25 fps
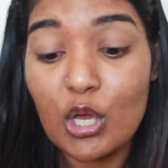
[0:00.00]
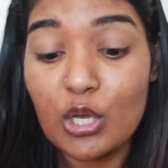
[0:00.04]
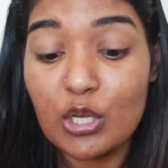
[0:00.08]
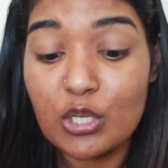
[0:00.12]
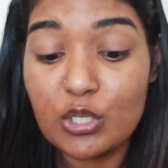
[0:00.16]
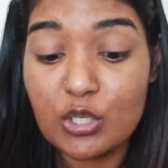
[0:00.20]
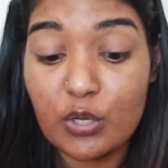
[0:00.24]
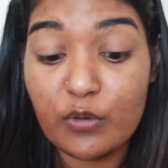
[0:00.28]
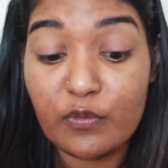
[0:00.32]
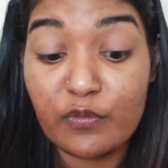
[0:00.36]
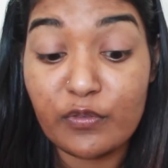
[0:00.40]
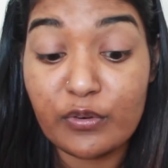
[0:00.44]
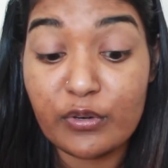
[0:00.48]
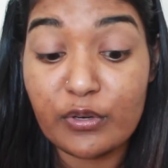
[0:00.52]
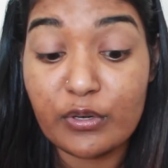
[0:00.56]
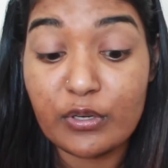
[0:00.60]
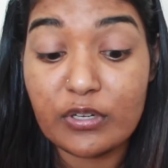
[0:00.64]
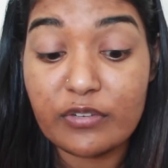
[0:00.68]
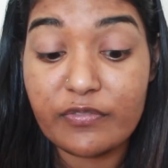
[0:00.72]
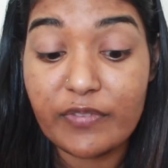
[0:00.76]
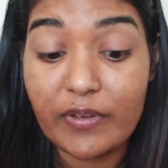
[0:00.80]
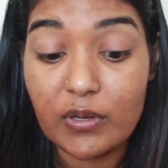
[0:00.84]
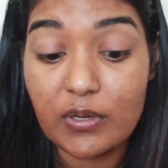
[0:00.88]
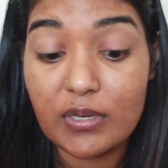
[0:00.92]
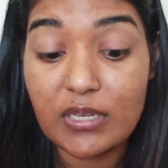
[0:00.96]
So for
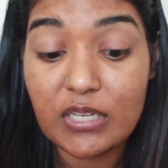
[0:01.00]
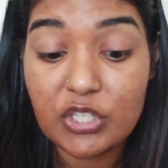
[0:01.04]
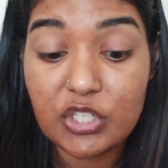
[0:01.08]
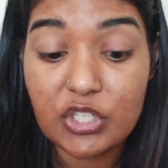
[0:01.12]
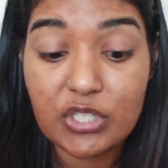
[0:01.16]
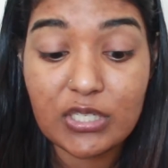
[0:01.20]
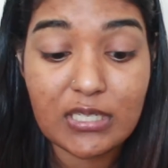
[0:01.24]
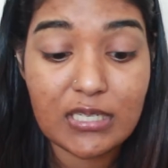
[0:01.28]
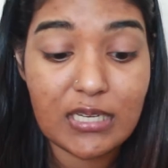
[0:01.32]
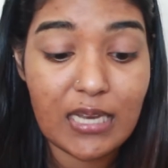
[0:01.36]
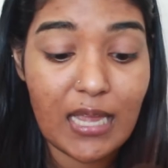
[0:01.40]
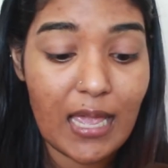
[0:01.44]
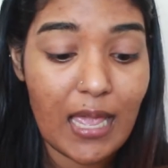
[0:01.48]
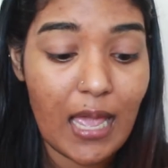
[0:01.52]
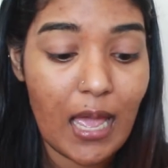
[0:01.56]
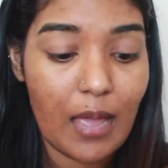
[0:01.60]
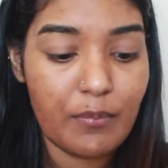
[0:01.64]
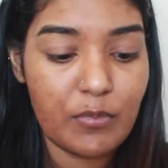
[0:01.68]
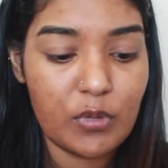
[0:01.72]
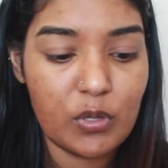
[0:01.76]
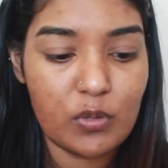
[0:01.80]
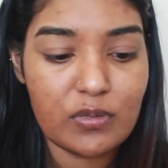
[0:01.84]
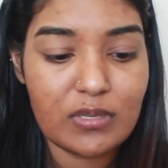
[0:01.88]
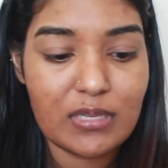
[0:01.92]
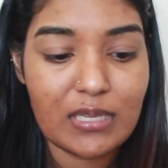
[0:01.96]
foundation today,
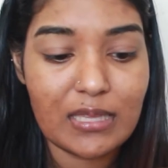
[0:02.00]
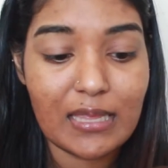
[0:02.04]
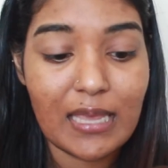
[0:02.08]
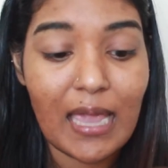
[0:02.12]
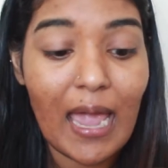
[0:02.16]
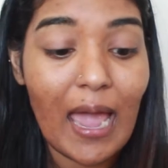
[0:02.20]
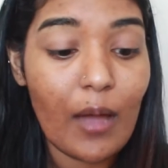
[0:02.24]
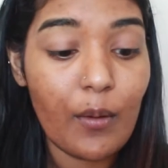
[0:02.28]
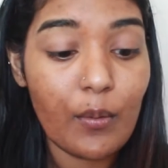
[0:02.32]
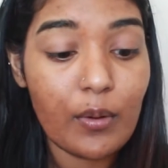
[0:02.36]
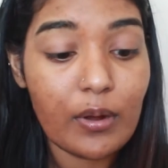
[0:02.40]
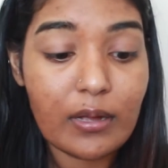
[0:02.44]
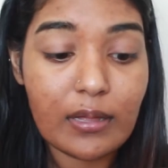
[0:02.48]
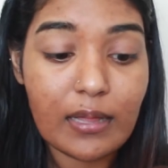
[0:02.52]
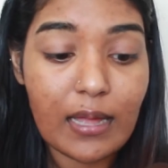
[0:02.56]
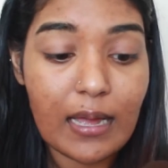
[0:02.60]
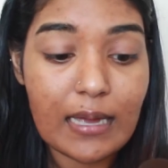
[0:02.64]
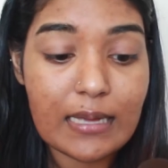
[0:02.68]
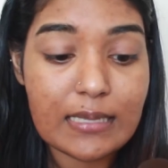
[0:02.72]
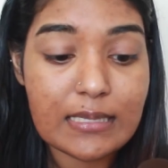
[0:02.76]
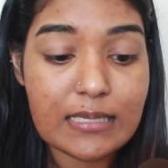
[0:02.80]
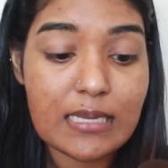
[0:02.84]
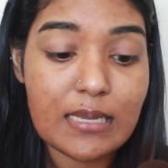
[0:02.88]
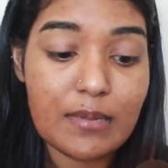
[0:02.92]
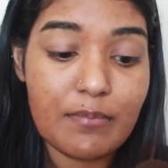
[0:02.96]
I'm using the
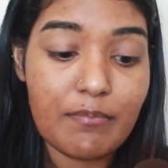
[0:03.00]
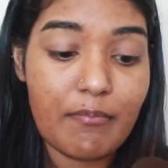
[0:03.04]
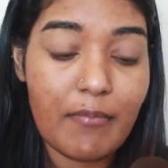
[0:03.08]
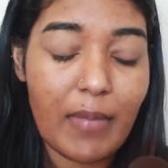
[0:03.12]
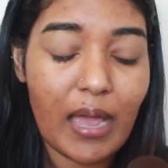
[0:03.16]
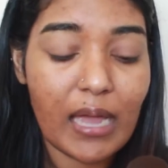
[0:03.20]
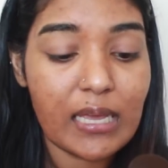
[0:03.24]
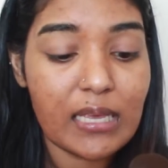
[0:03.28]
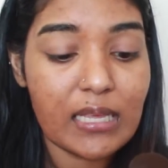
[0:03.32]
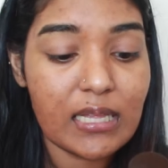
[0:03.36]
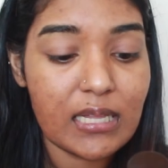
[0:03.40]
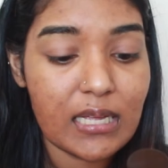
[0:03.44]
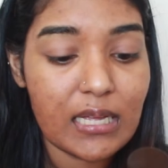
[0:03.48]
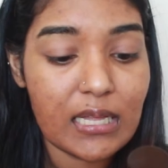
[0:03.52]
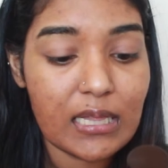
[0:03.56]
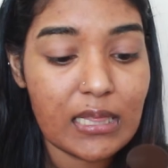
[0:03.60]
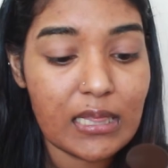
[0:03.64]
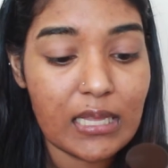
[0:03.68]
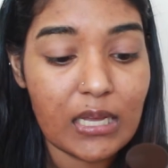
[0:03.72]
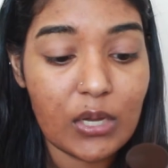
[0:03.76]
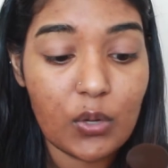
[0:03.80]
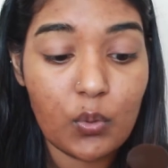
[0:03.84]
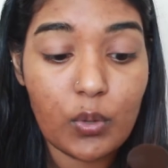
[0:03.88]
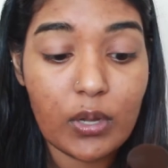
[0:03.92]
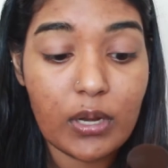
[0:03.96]
Hourglass Immaculate
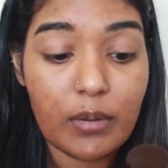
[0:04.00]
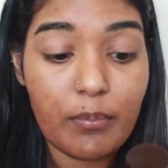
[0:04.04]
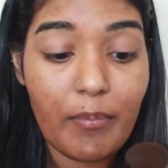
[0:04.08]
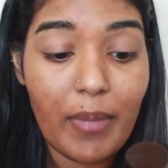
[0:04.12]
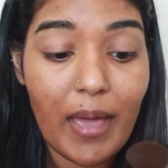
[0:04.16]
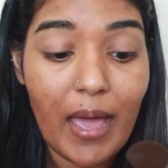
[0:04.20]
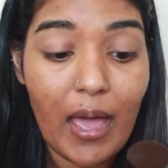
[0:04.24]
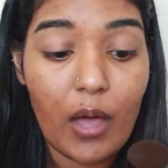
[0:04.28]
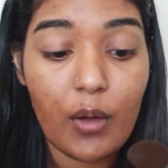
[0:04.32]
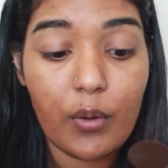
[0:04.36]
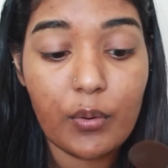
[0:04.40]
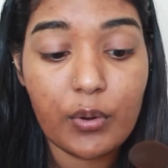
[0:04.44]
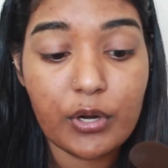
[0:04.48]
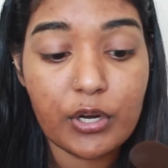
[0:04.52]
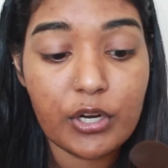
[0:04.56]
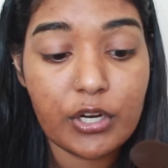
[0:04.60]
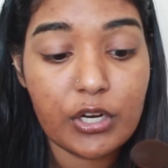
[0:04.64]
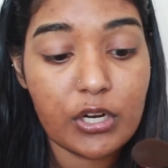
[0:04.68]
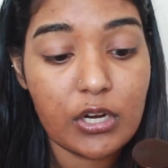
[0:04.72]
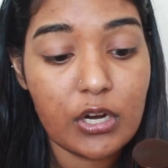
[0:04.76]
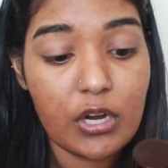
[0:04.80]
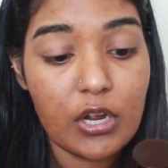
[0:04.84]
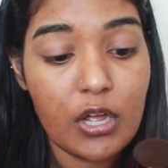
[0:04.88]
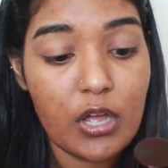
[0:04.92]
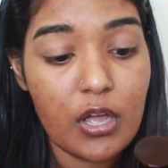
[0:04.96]
Liquid
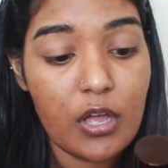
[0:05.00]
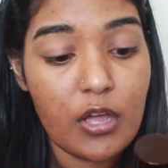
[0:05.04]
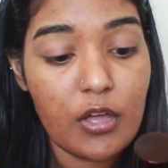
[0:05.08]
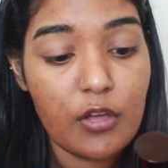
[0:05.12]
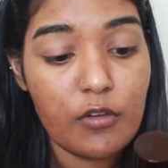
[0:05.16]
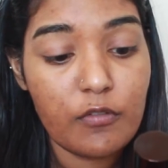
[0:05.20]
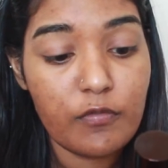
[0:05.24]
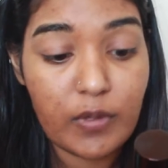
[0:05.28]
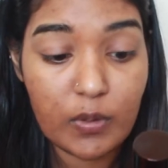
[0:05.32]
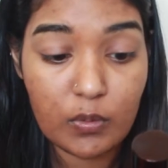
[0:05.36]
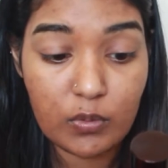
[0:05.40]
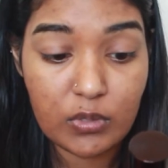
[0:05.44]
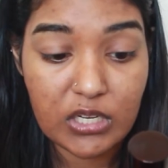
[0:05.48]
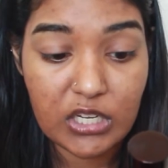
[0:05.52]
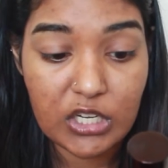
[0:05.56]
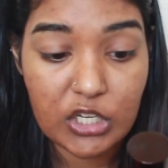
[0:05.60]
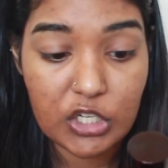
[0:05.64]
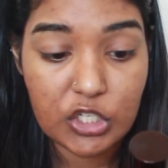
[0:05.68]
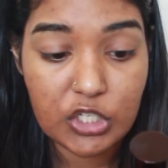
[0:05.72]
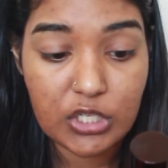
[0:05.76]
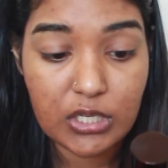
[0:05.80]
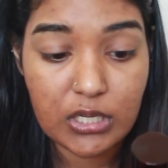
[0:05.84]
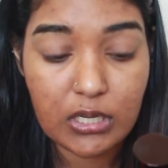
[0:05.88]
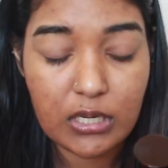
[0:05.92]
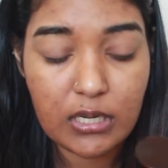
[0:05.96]
Powder
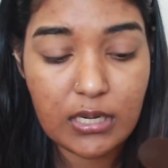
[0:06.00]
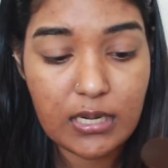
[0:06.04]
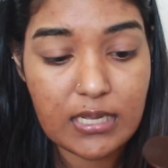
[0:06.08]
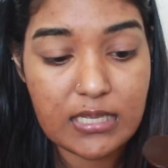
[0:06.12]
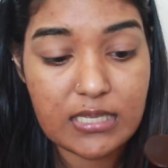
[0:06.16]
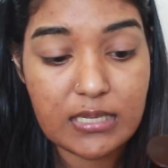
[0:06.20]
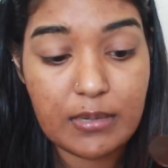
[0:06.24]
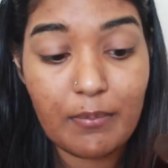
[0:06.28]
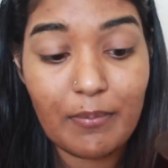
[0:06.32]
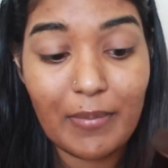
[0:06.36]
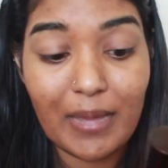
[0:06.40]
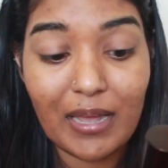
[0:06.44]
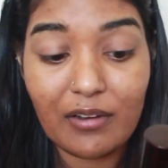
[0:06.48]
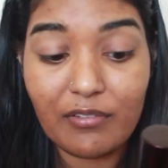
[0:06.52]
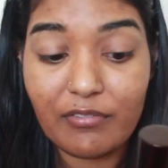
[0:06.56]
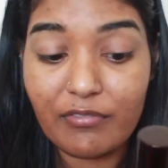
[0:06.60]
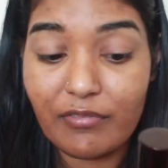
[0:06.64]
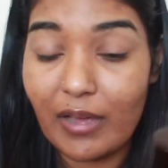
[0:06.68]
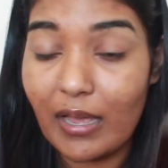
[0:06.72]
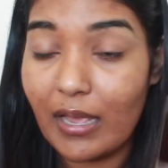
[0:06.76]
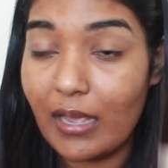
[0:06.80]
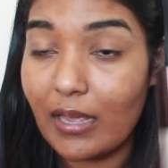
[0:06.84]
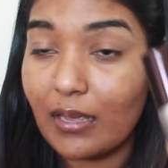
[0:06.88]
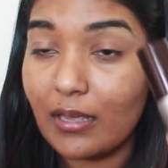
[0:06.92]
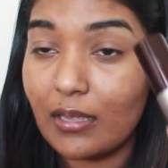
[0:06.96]
Foundation. It's a
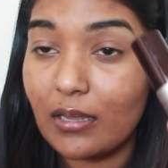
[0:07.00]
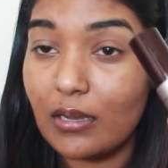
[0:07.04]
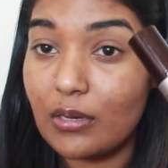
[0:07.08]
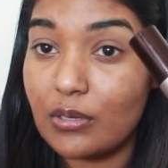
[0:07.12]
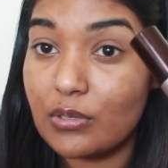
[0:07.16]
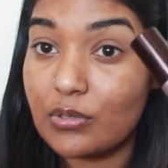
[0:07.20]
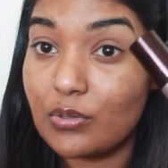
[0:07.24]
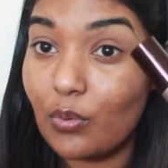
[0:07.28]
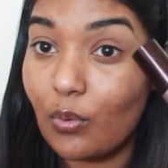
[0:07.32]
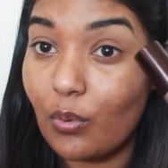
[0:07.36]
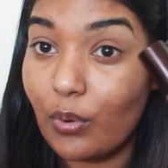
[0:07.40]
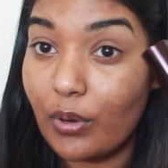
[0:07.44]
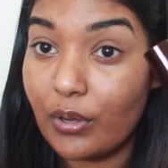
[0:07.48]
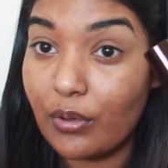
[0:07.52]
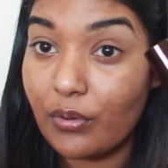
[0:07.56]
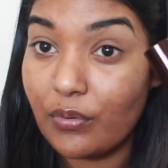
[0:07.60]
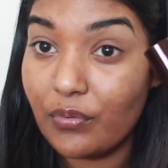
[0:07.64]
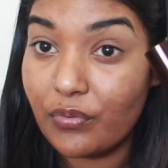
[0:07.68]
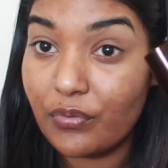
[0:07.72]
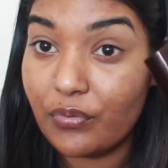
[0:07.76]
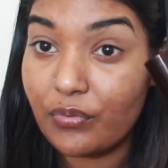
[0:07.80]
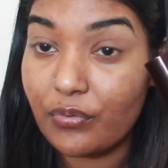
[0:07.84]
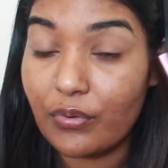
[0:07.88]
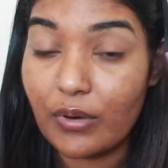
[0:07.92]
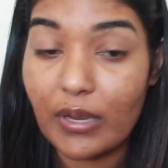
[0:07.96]
mattifying and it's oil
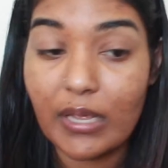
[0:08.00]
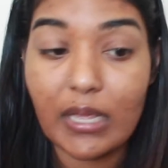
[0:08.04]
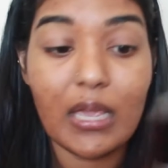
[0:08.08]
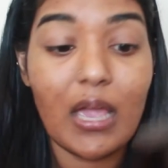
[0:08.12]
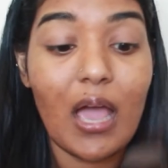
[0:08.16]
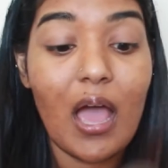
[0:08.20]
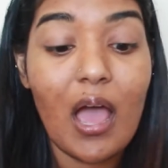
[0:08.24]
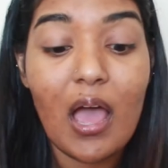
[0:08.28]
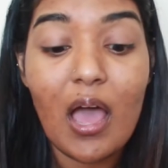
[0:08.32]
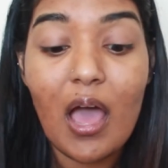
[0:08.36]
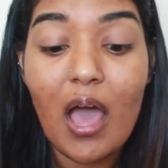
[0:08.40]
free.